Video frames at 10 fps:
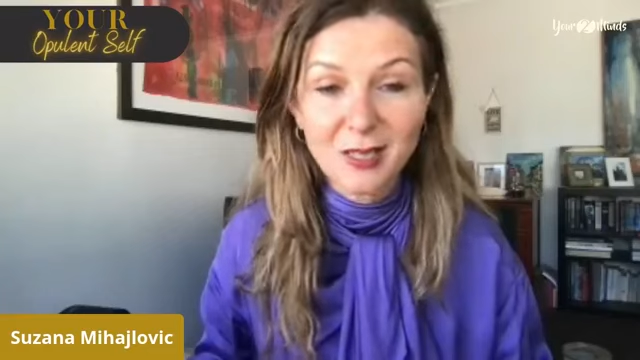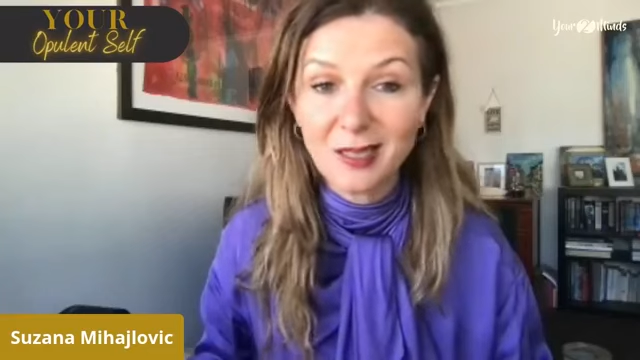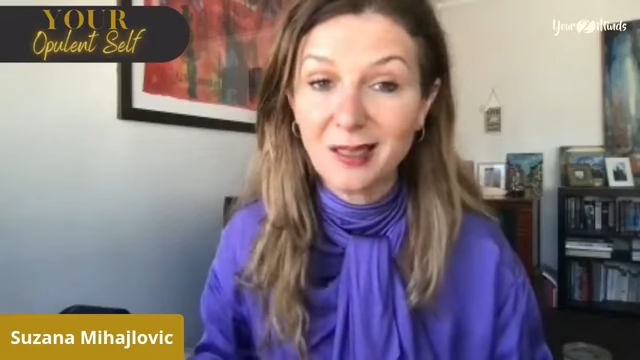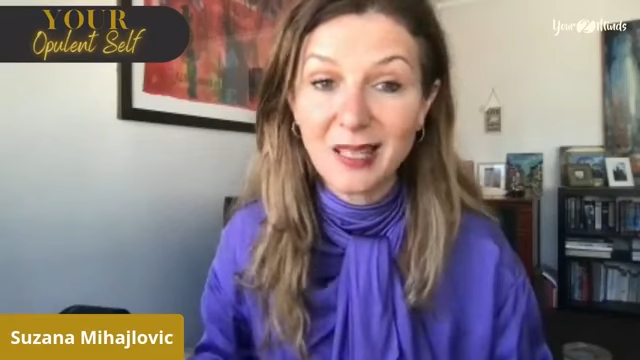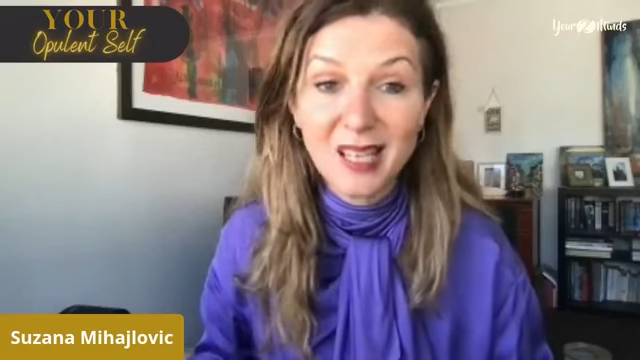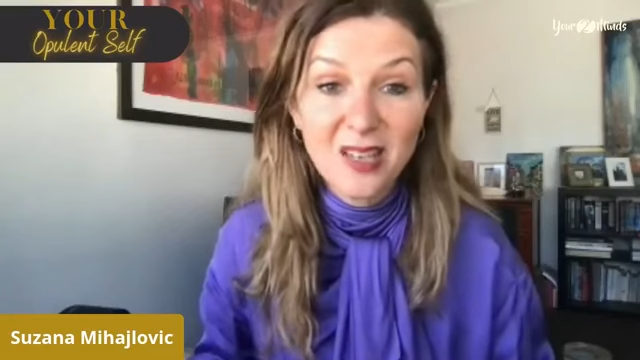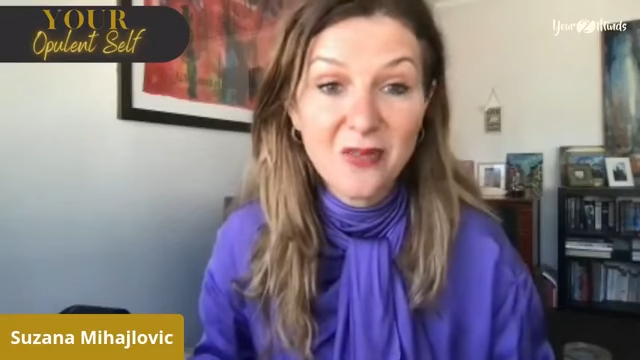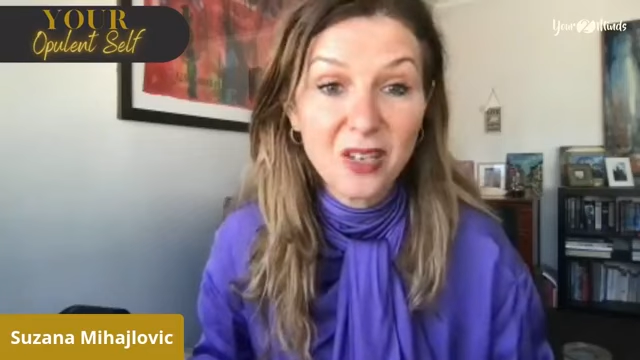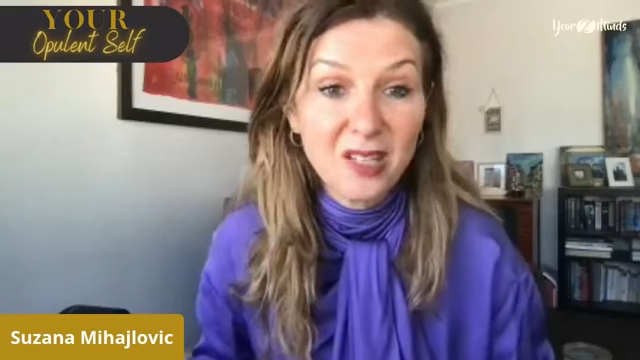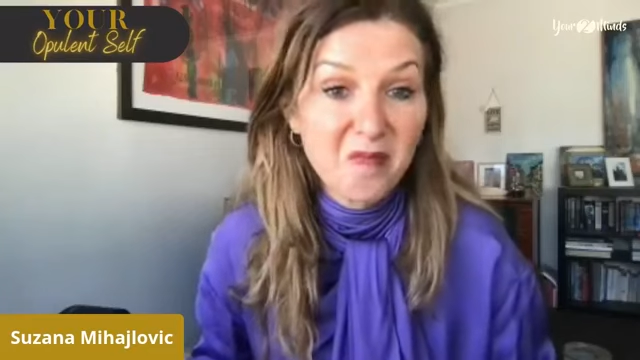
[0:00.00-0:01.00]
to leave
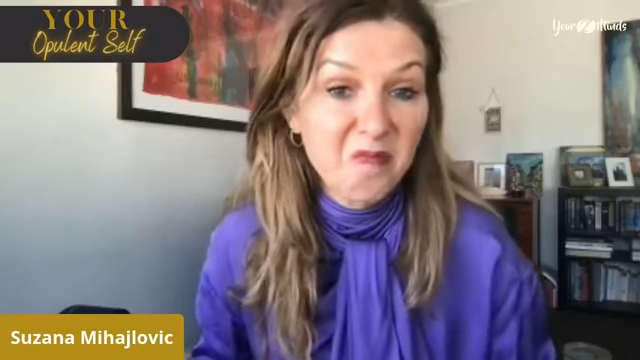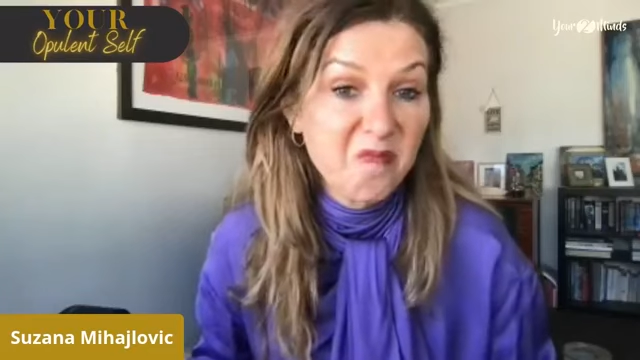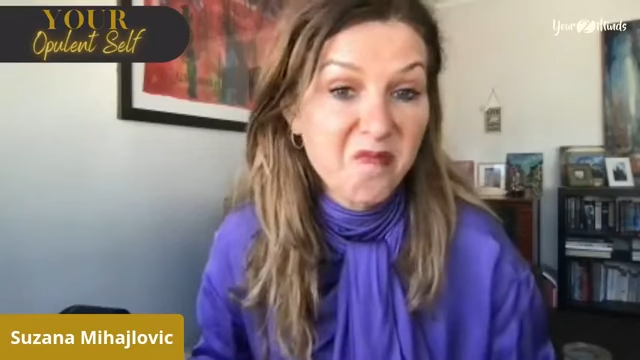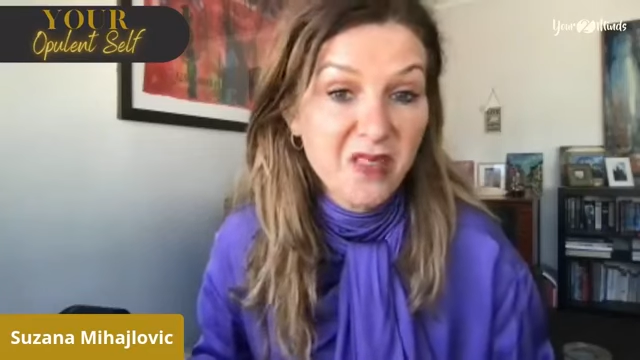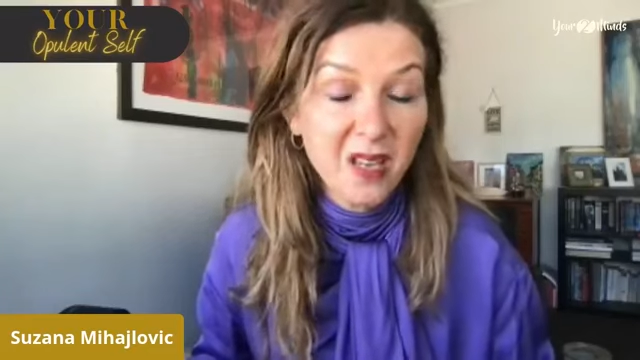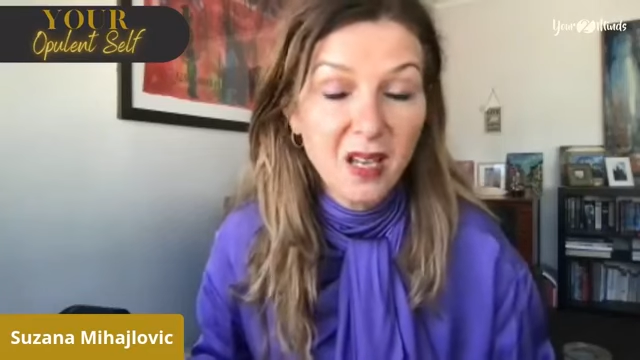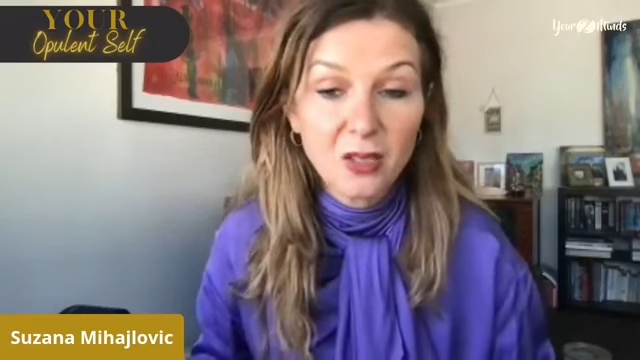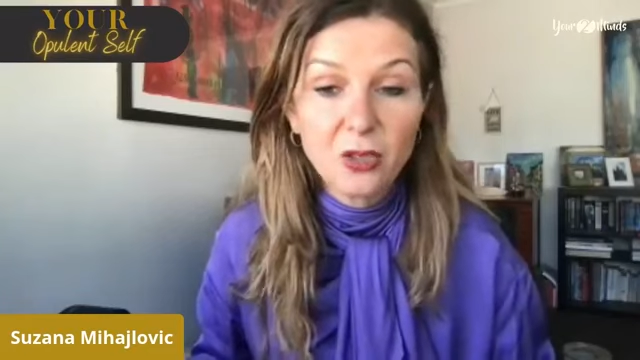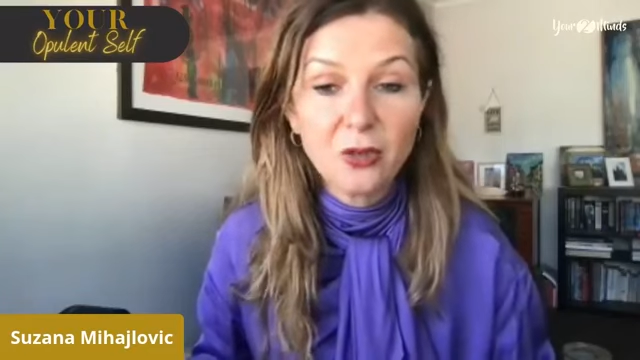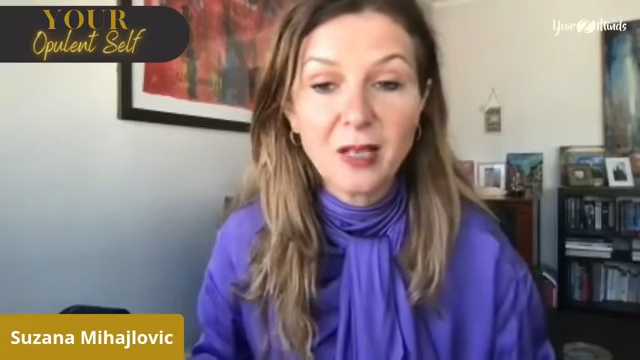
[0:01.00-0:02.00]
and
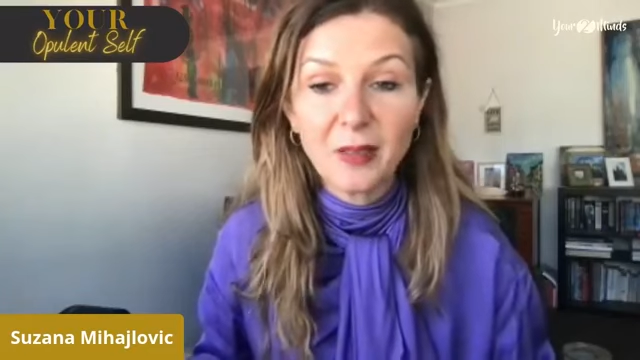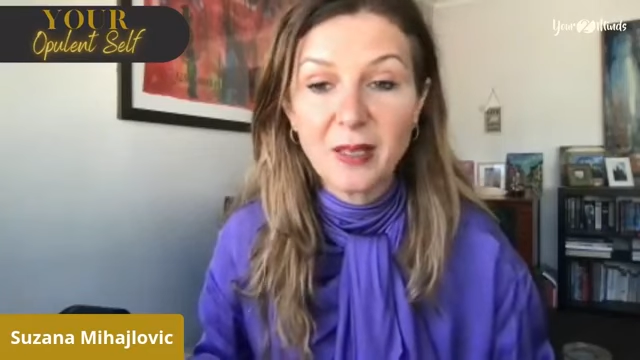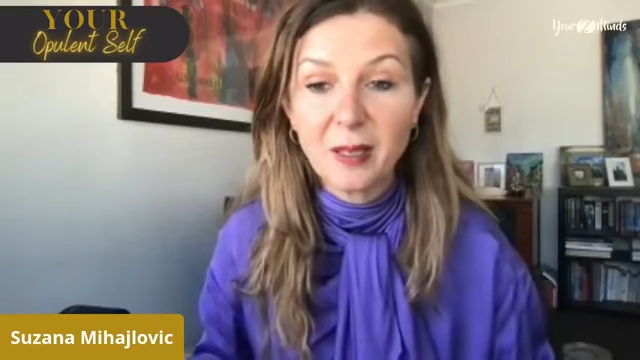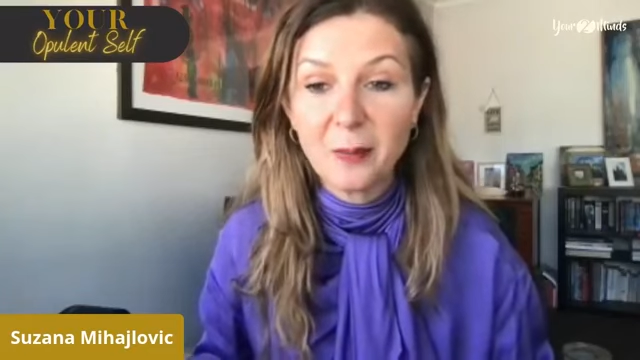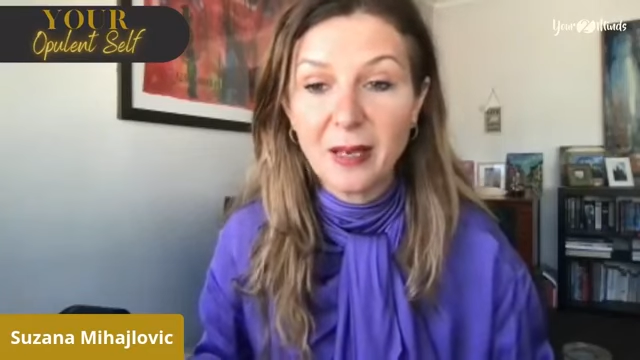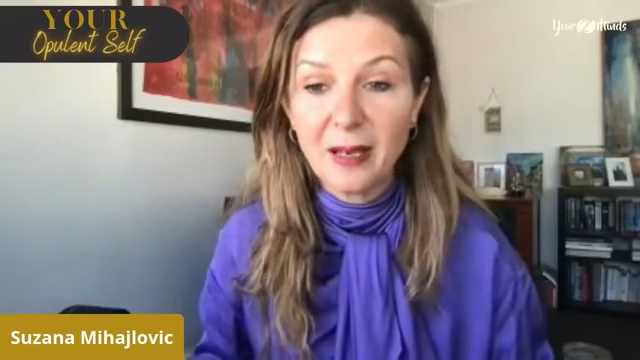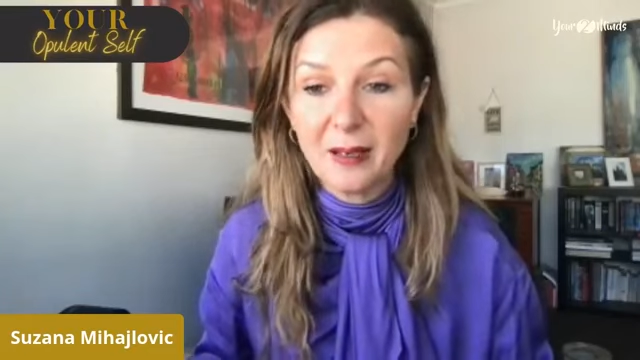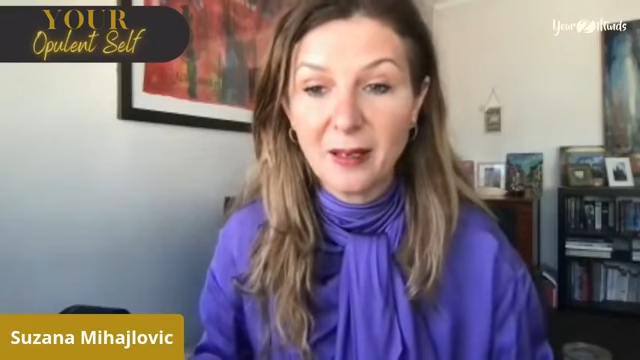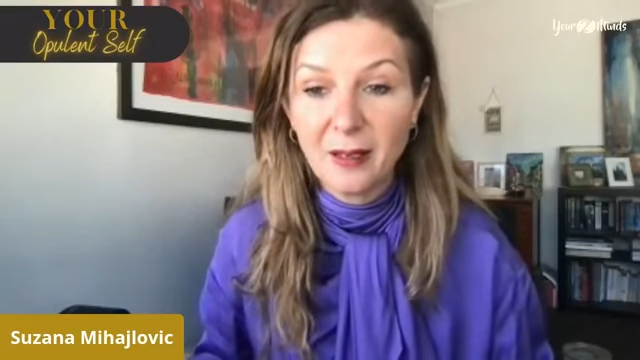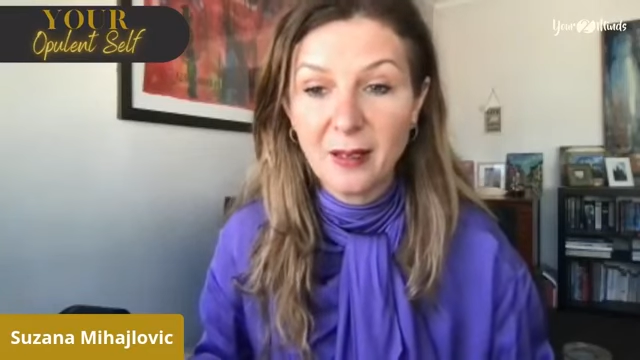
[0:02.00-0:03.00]
do nothing about it?